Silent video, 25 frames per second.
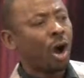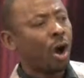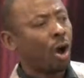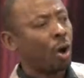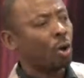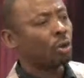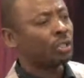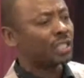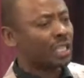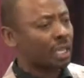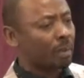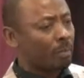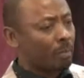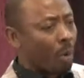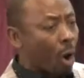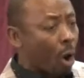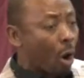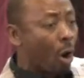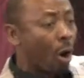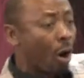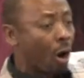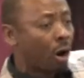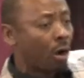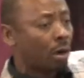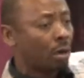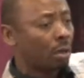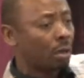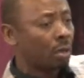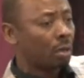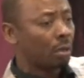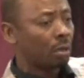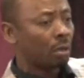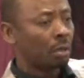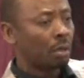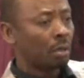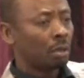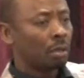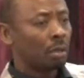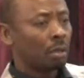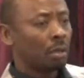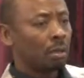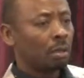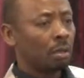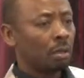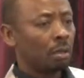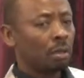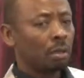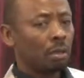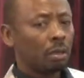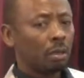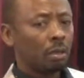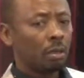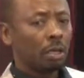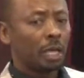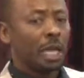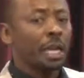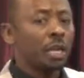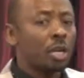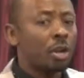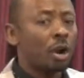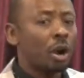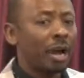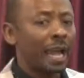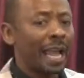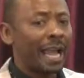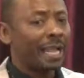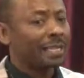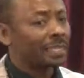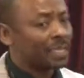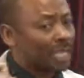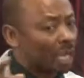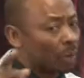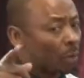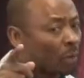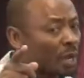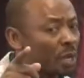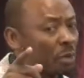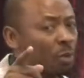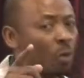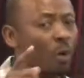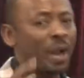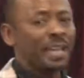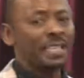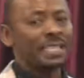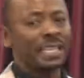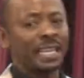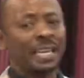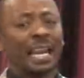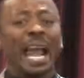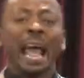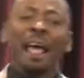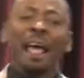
holding more in your hands than when you went in.